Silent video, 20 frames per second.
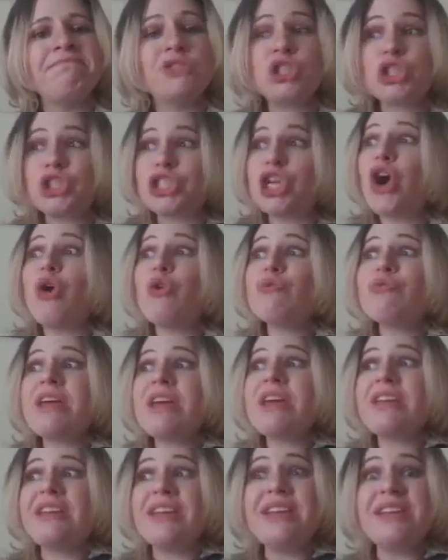to show
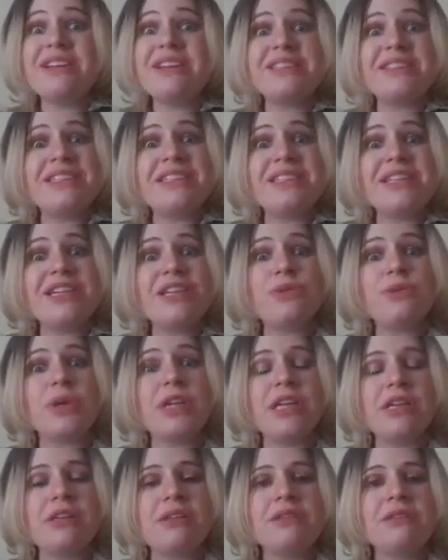that he is indeed
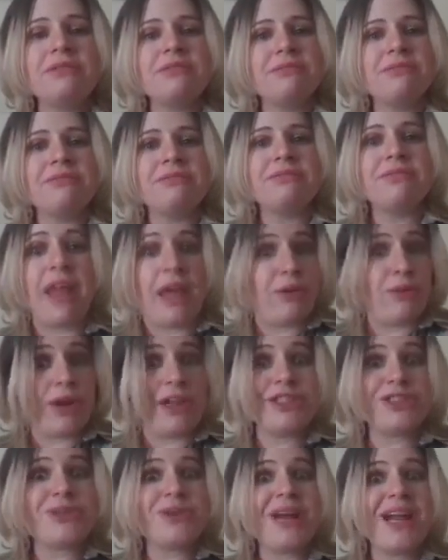real and
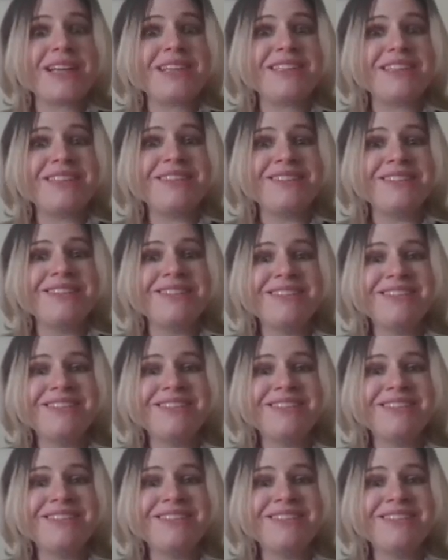resurrected.